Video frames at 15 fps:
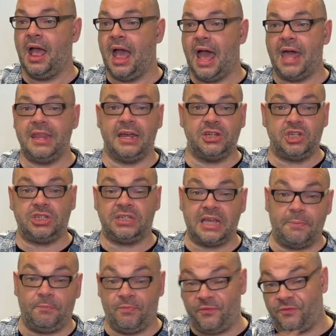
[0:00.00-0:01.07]
and then
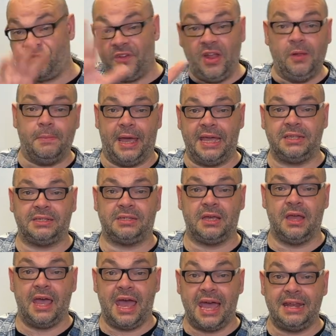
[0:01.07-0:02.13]
film it
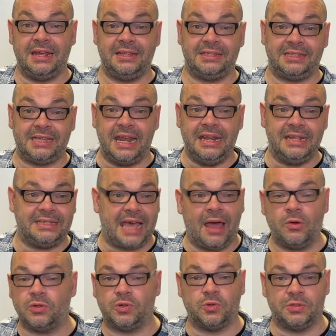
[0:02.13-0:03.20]
and then send it
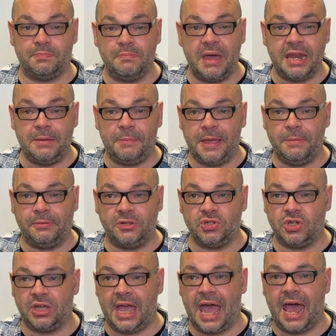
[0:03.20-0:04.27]
out to as many people as
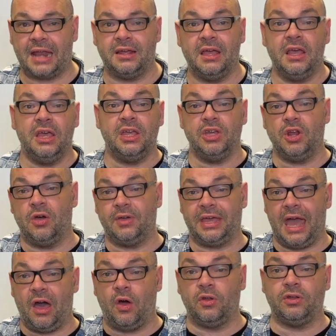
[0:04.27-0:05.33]
you can. You know,
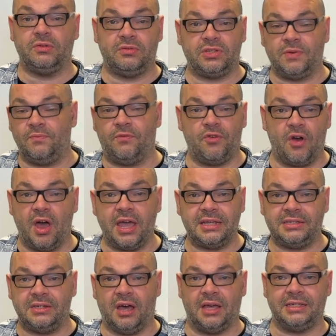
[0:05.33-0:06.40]
get on some
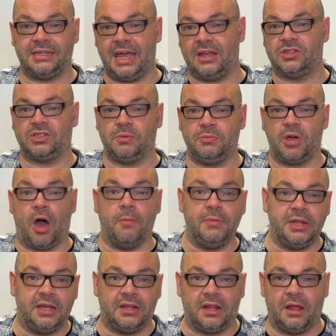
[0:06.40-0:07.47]
variety nights, get on some
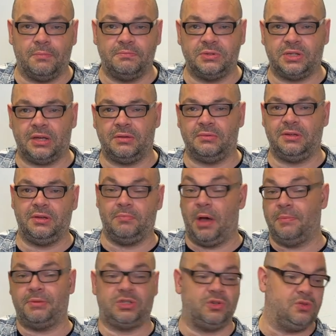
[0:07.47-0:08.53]
comedy clubs. And you
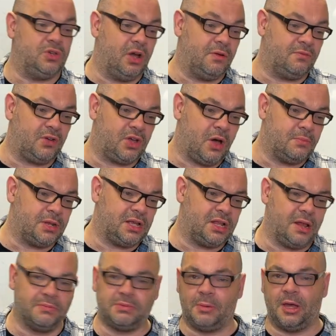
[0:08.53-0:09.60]
might be too young for comedy
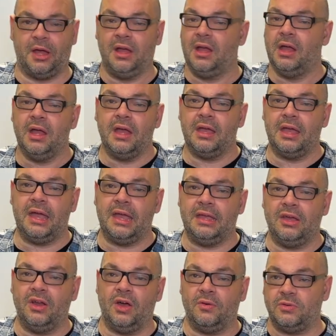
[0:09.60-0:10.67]
clubs, but
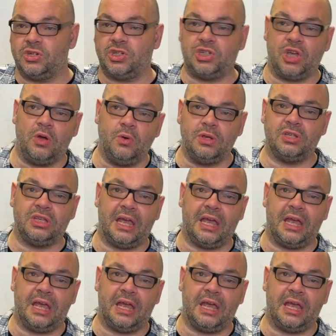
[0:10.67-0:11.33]
you know, show